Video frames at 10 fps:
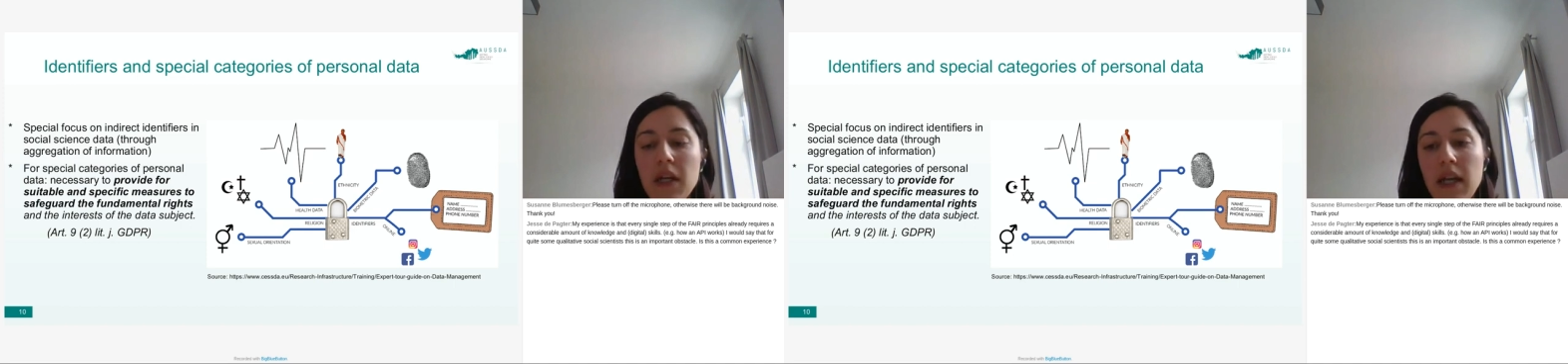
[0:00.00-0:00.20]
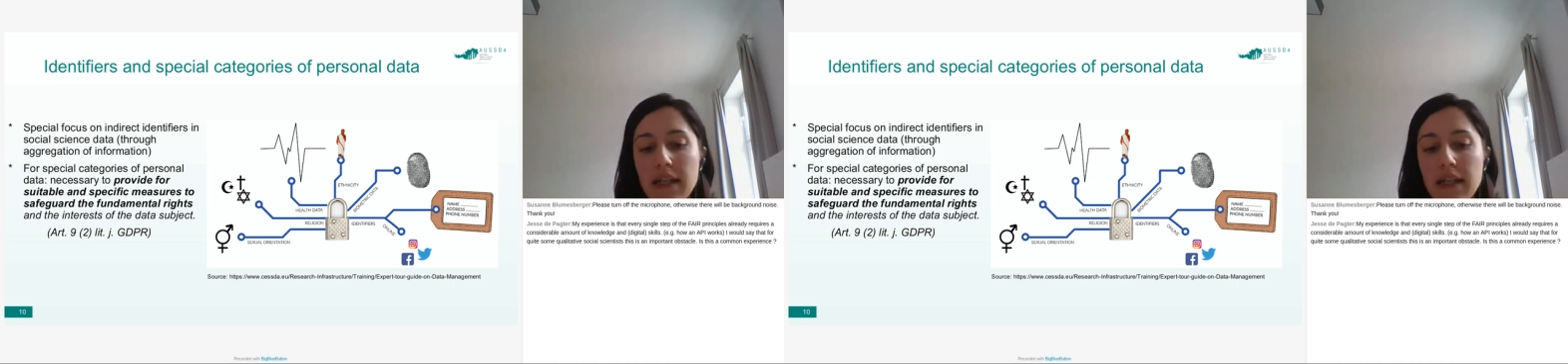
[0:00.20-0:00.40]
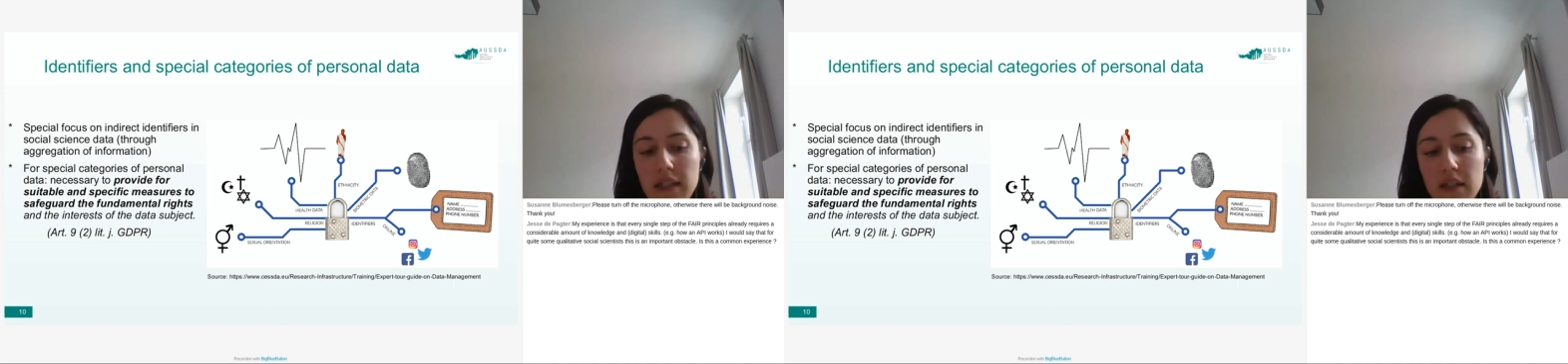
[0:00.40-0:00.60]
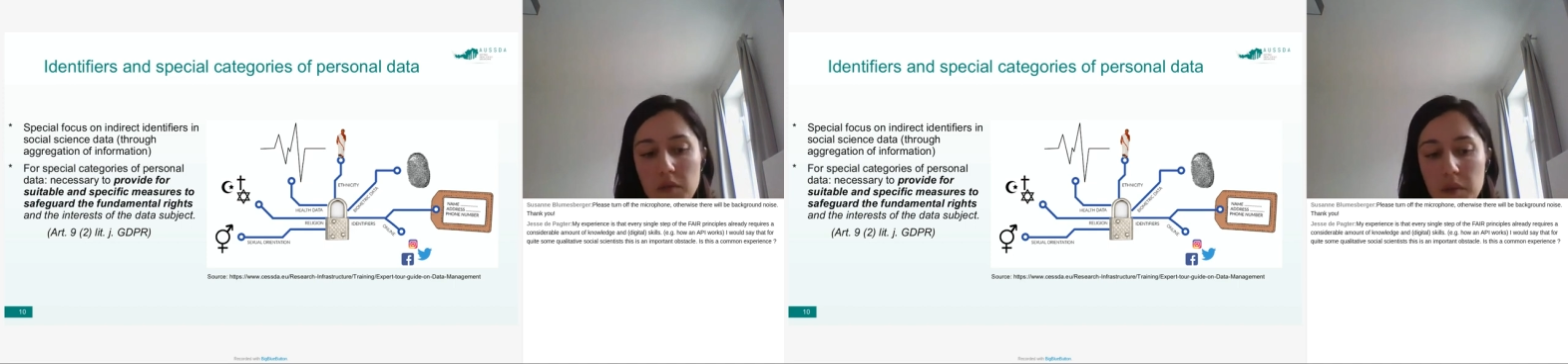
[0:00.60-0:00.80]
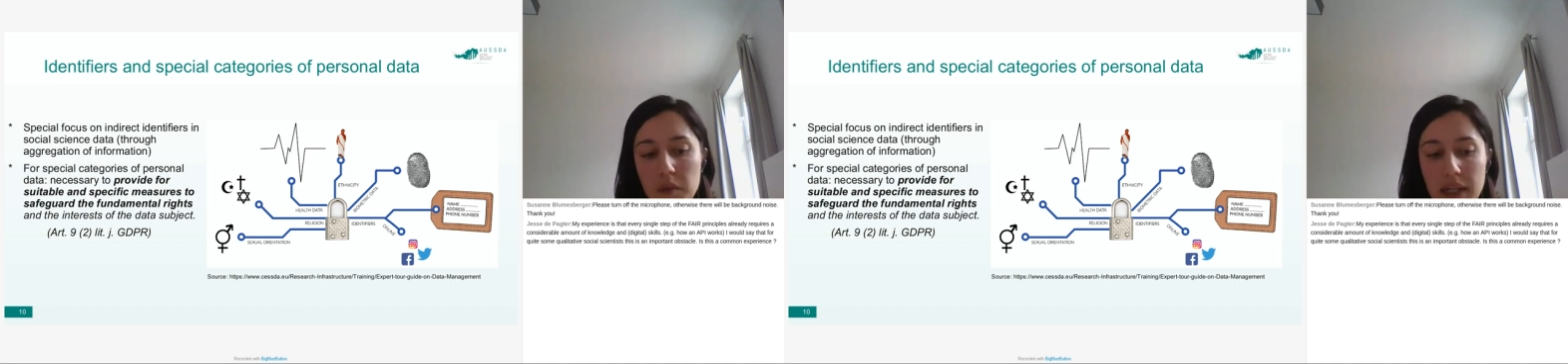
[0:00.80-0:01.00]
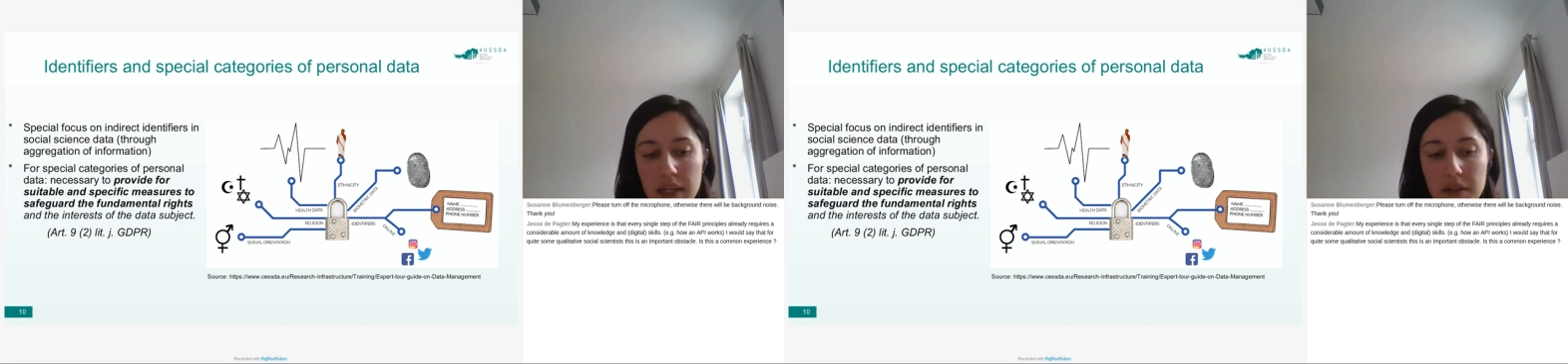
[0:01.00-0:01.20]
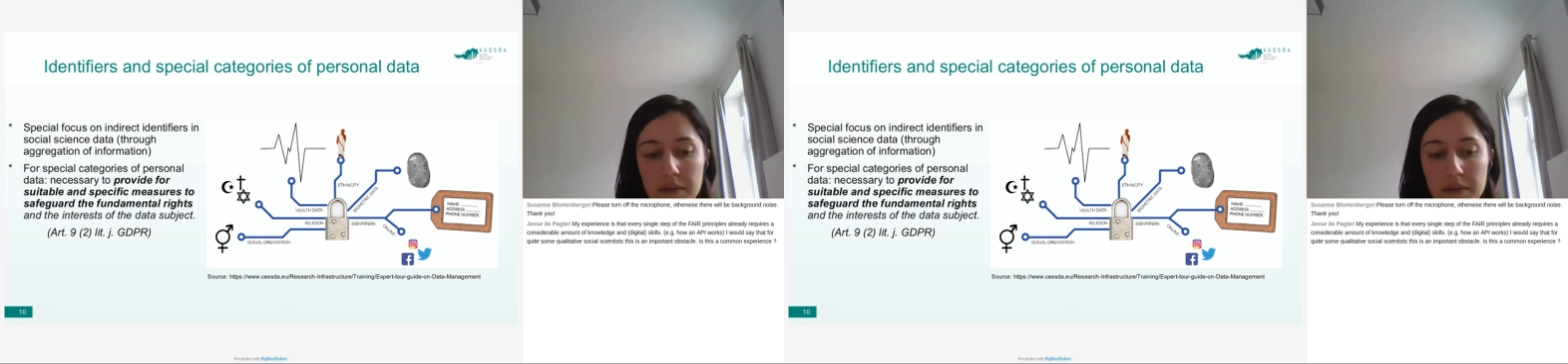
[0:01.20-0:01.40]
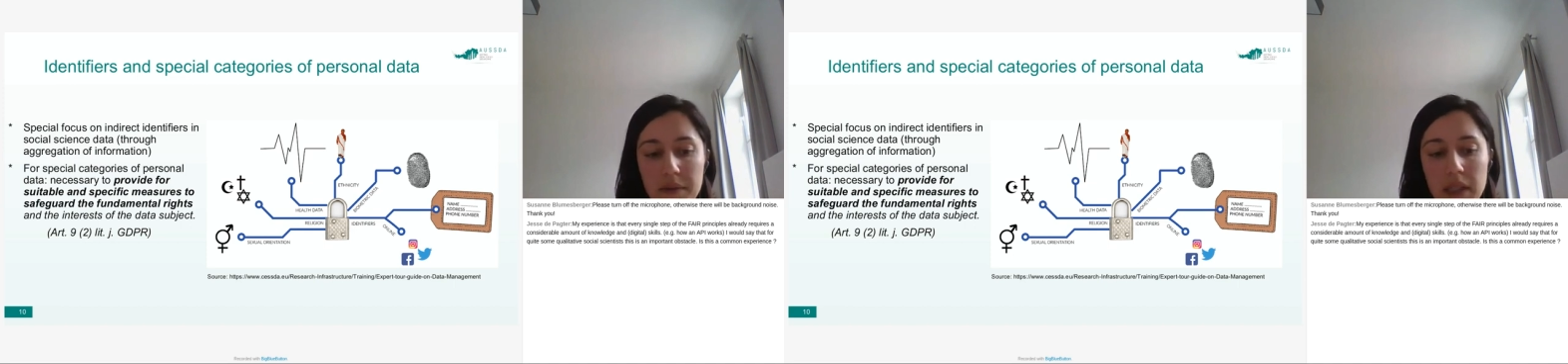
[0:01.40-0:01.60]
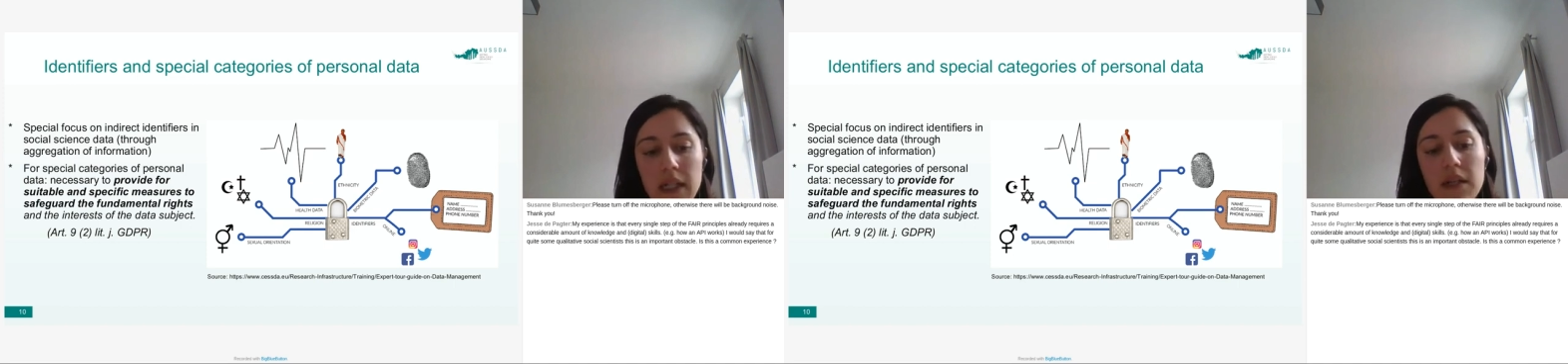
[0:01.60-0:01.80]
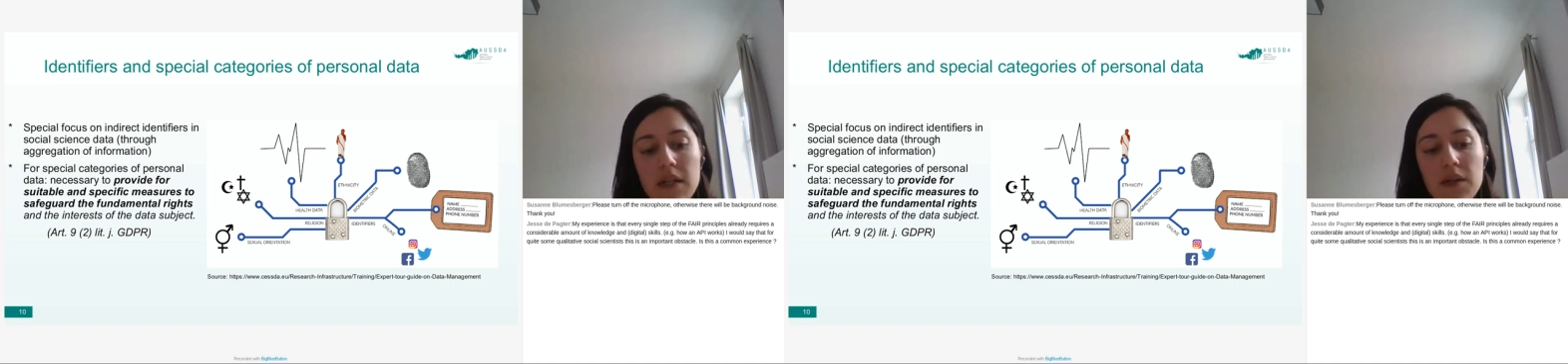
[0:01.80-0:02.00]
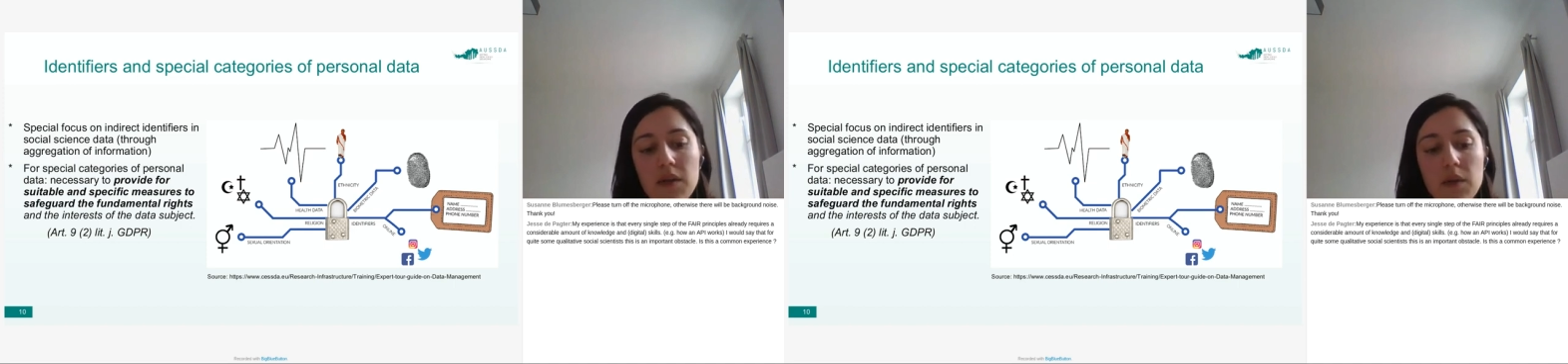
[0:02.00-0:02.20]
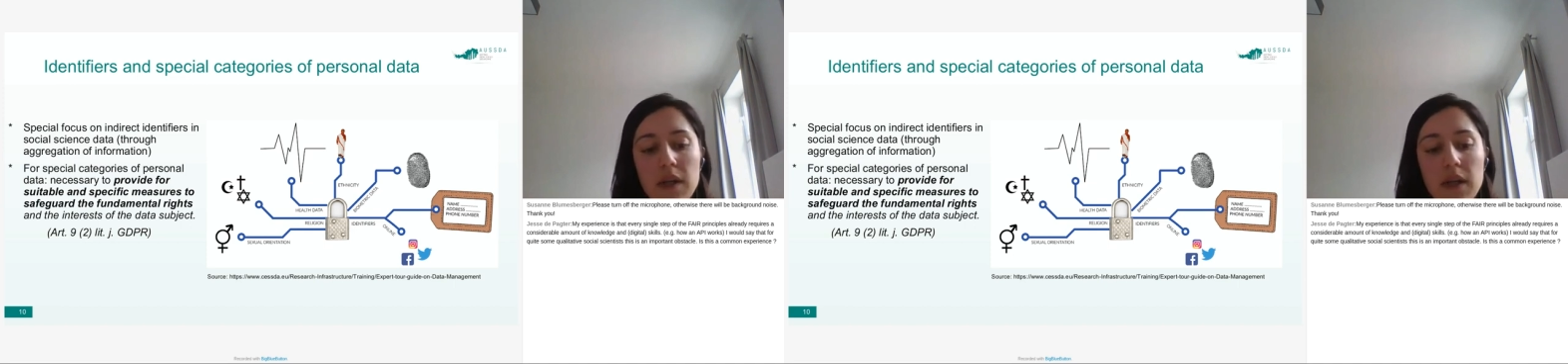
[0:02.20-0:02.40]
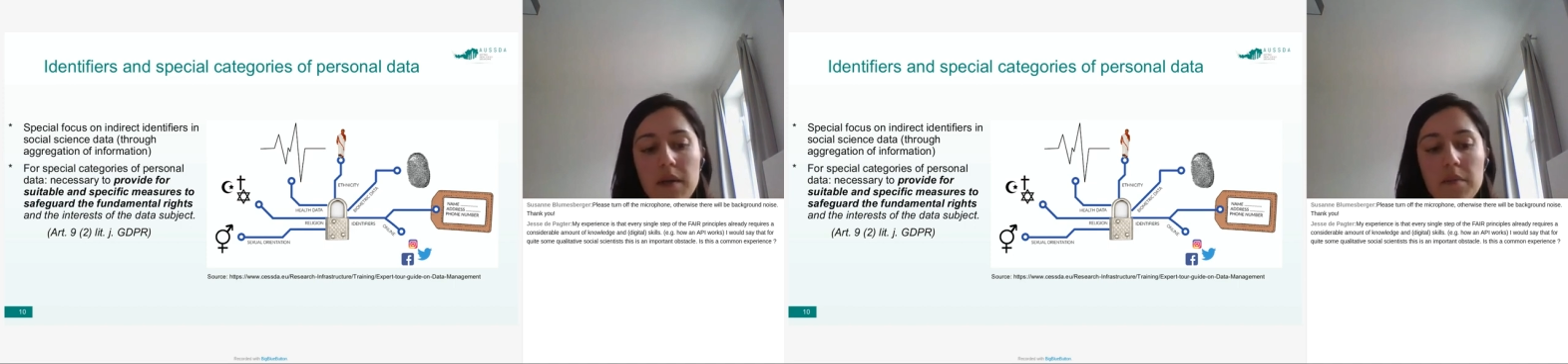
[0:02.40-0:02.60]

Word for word: and needs more protection. So,